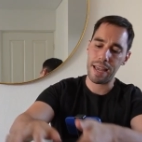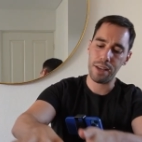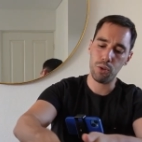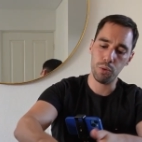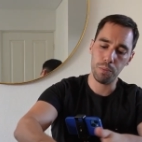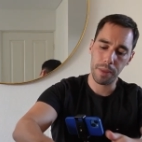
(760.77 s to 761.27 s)

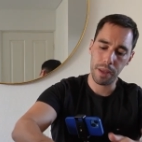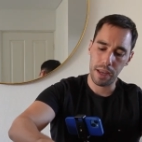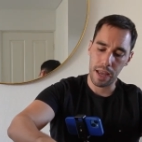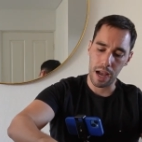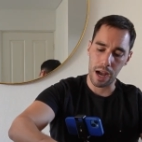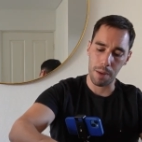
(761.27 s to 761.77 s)
angle,
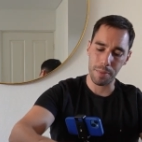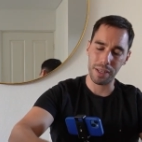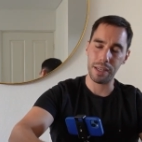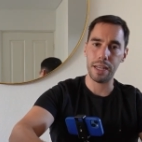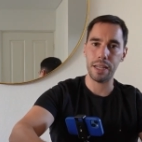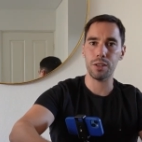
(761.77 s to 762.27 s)
and
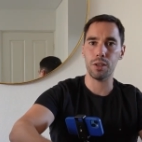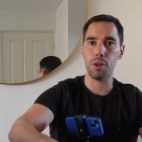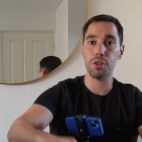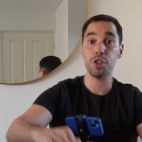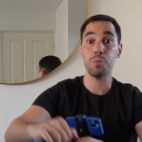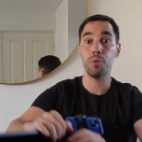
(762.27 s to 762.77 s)
it is a
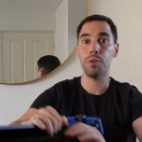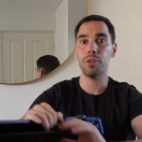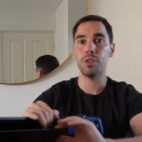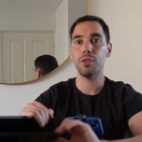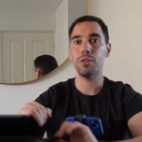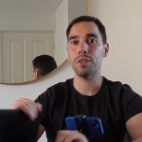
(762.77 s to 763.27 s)
lot smoother
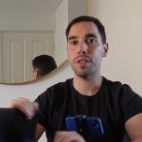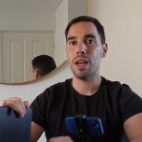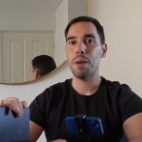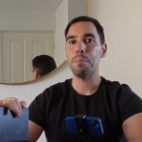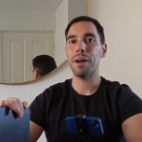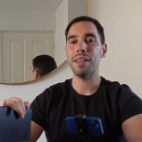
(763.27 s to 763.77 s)
to use.
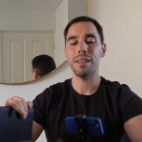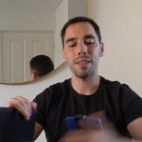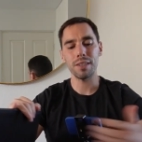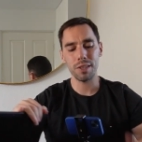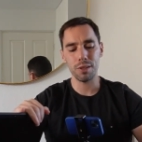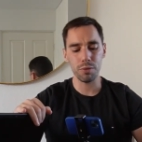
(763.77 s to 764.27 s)
But you
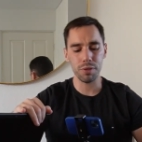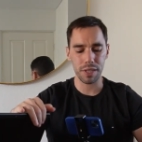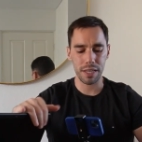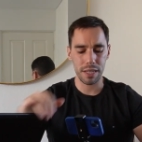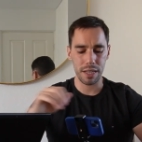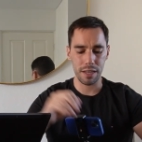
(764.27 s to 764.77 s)
can still
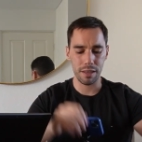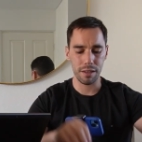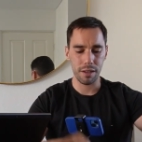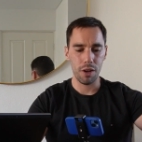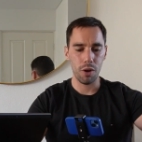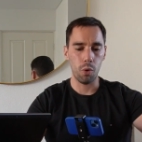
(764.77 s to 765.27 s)
see here
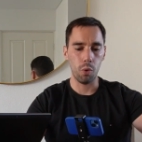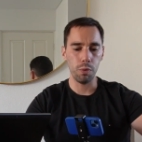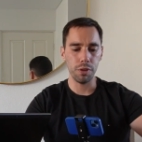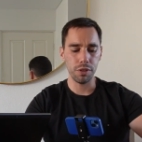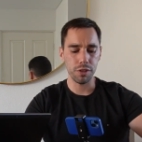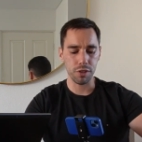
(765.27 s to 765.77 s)
that all
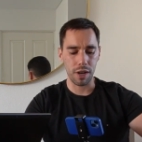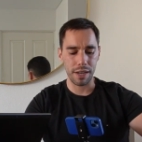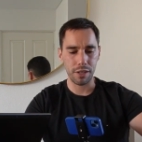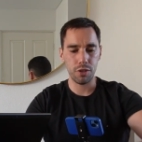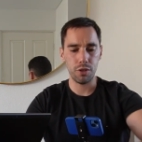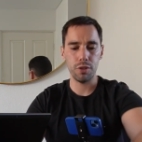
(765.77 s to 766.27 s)
the
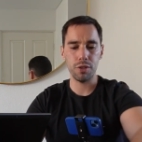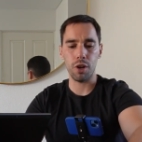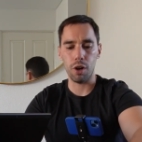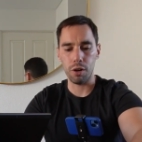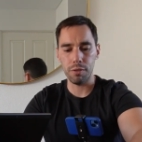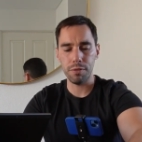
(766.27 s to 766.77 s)
design cues
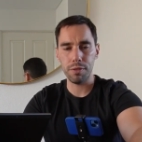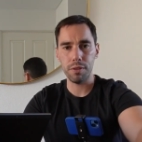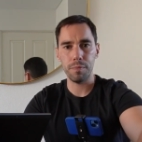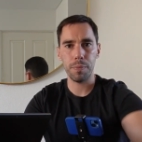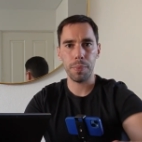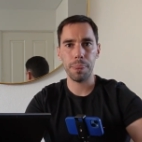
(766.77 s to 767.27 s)
of
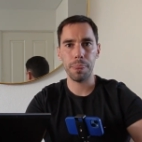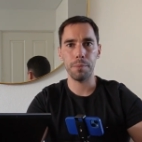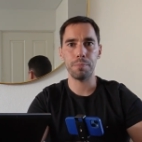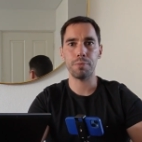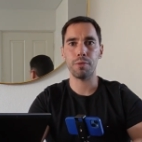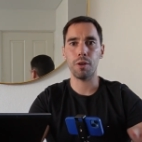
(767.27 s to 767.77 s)
the
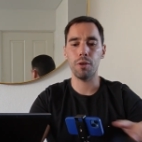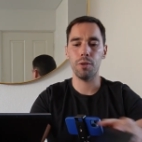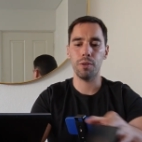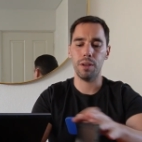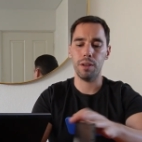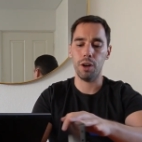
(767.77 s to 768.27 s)

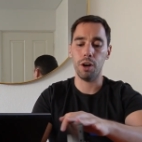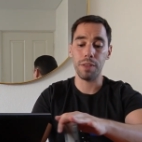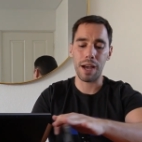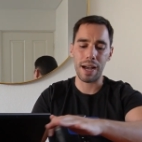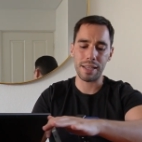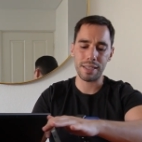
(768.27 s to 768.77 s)
Pro, of
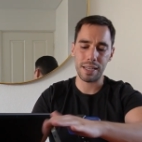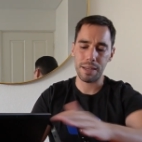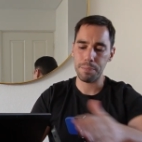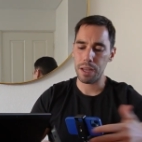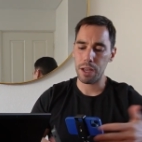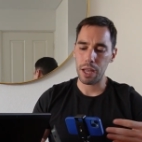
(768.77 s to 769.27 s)
the
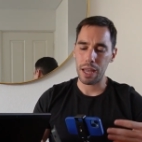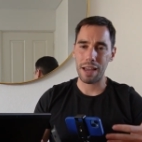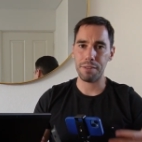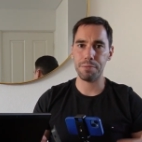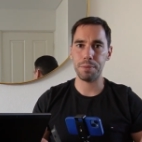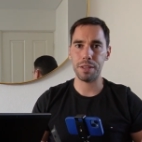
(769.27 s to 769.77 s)
RT,
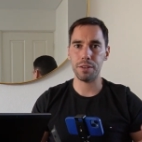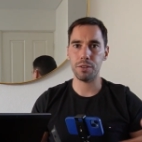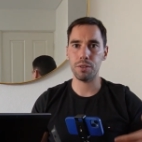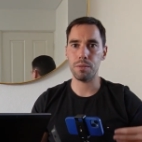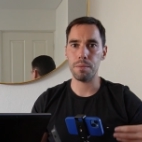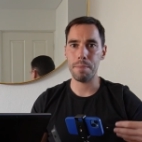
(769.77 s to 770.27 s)
have
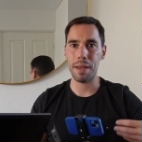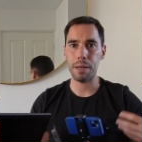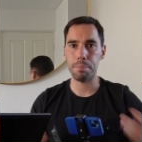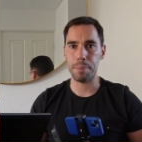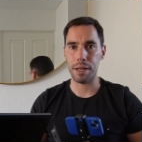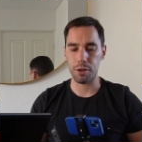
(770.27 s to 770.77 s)
been
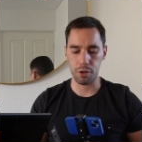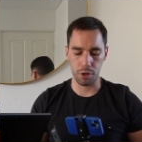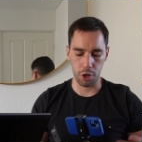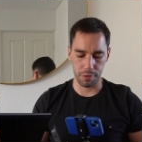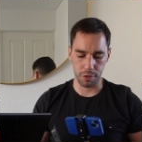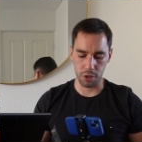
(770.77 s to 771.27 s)
made better
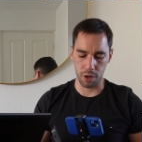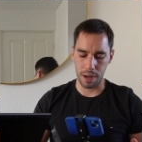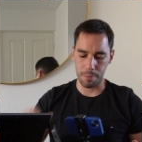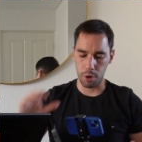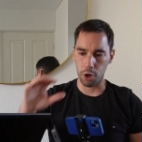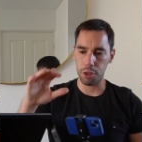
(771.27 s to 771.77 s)
over
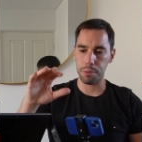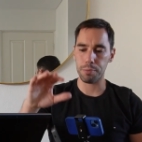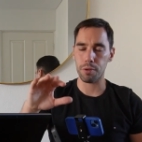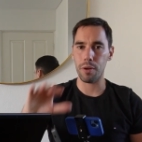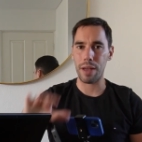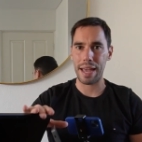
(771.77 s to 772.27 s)
time on the
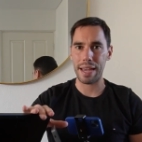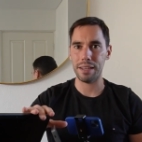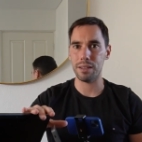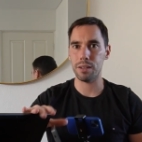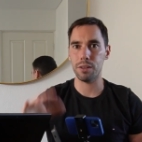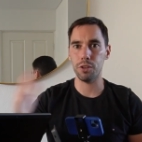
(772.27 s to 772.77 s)
Pro
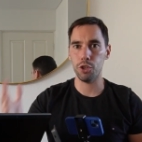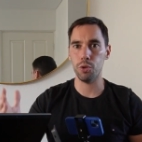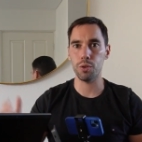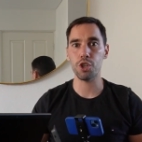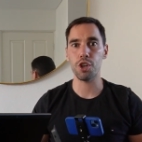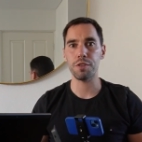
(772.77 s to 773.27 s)
8 and the
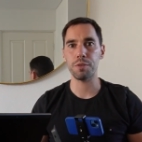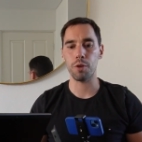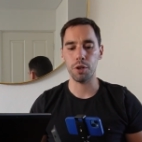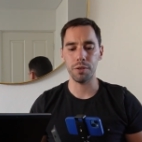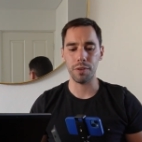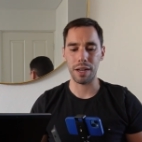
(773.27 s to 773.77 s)
newer Surface
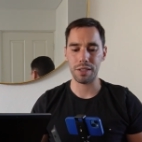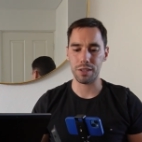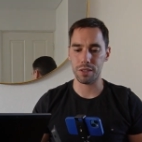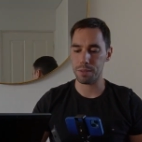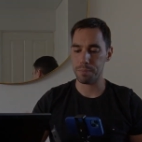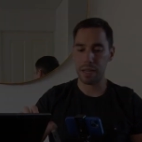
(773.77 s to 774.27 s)
Pro
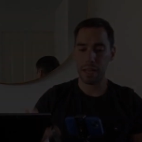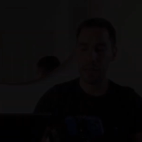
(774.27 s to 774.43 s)
devices.